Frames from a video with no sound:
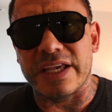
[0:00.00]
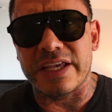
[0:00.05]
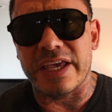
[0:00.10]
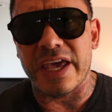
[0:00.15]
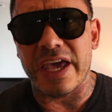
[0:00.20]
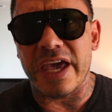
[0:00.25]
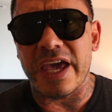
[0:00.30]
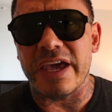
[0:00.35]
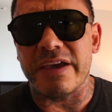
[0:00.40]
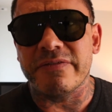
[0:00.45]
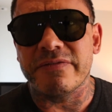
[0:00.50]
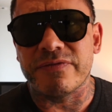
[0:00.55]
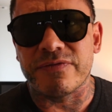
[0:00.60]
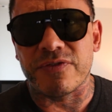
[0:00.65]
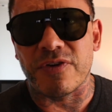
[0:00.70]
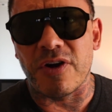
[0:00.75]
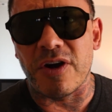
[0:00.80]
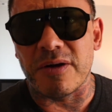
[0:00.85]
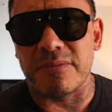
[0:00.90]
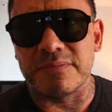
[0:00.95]
I came
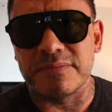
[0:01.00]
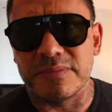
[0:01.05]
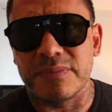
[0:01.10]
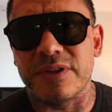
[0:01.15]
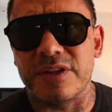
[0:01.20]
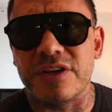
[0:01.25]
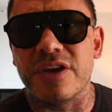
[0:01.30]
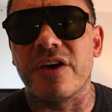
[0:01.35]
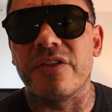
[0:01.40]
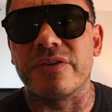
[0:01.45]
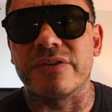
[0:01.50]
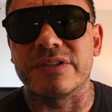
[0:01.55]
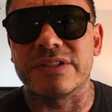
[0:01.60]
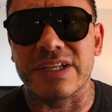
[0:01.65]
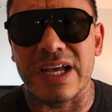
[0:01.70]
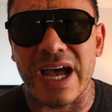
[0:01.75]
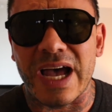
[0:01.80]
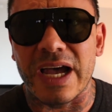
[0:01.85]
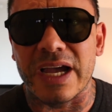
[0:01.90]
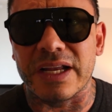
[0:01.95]
from the other
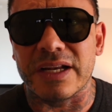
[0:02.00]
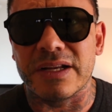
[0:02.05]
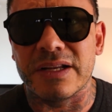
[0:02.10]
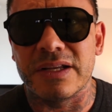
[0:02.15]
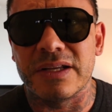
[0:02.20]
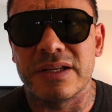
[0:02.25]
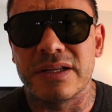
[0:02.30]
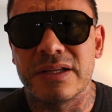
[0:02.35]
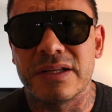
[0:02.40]
side.